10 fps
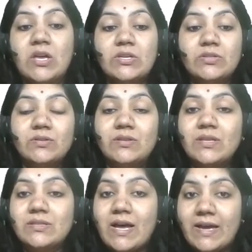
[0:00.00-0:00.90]
So
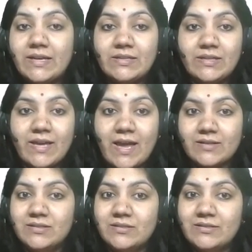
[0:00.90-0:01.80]
this IT
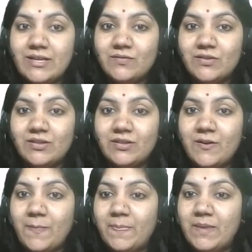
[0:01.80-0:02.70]
Act deal with
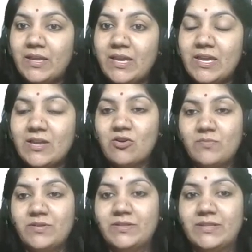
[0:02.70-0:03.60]
the
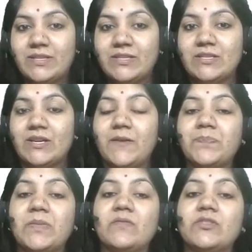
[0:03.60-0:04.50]
e-commerce in India,
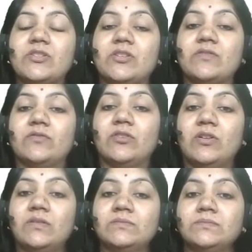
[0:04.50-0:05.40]
which
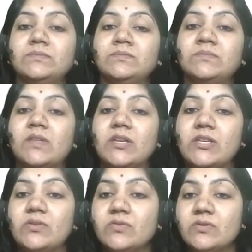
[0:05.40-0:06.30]
involve the
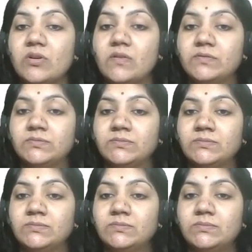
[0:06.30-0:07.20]
use of
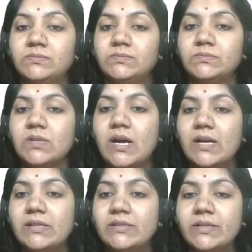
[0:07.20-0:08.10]

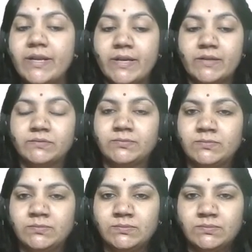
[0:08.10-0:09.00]
alternative.
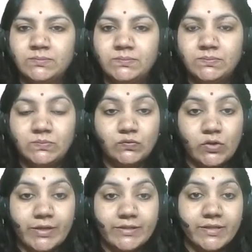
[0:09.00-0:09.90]

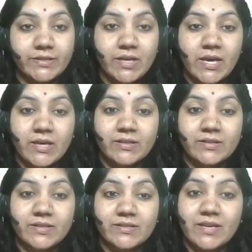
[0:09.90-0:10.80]
What is this?
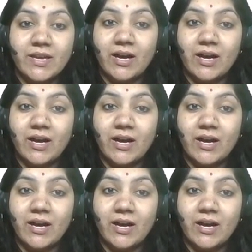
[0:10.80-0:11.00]
This is the